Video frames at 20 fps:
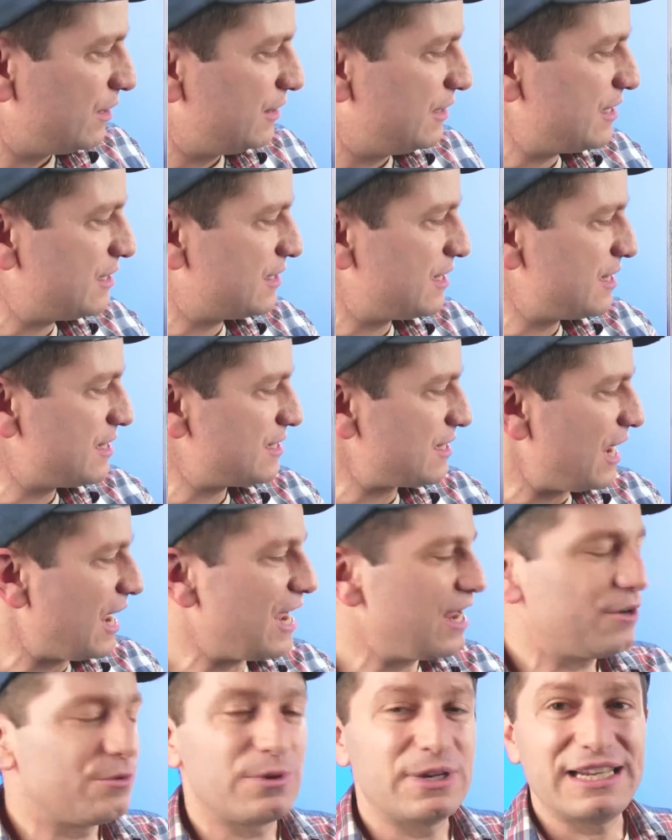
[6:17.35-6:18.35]
This is
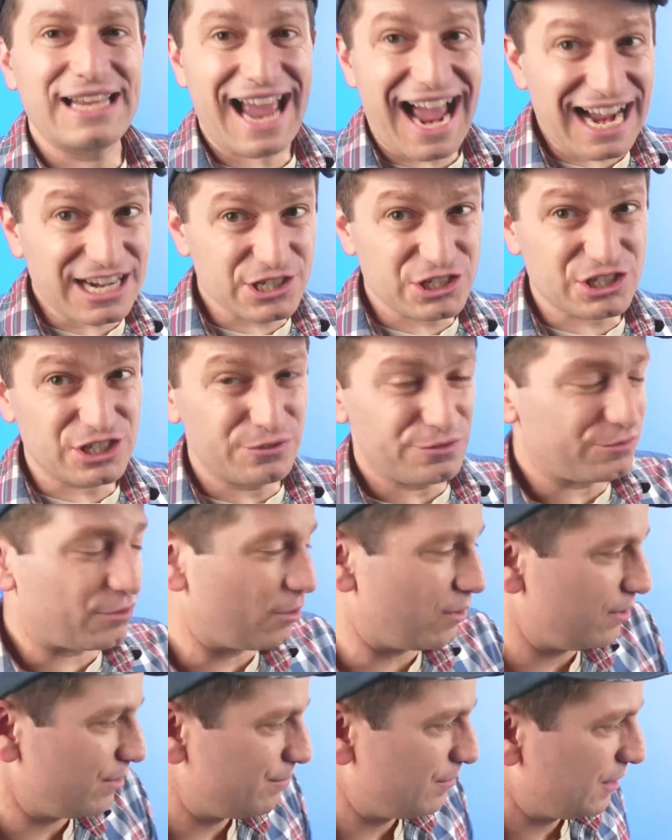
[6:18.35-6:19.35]
a reaction
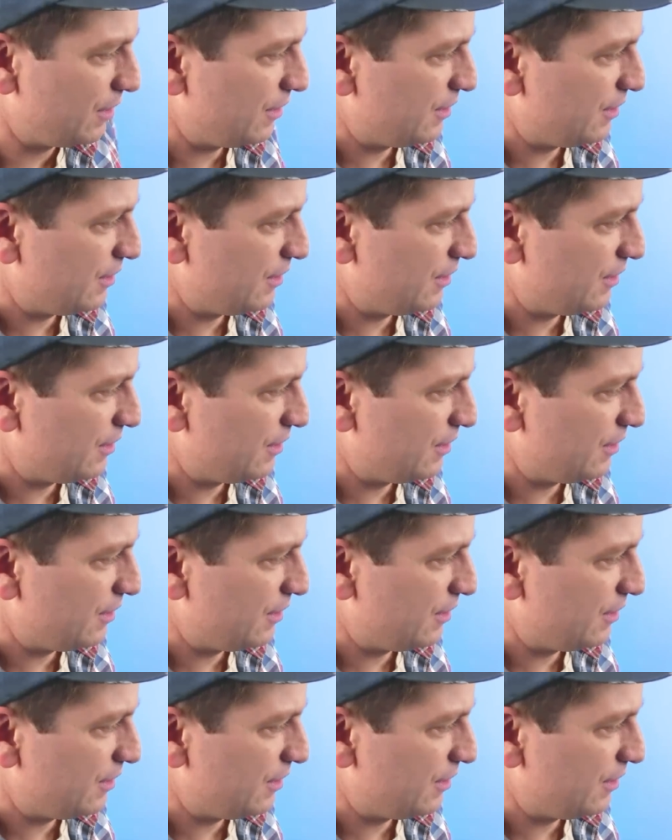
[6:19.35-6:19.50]
form.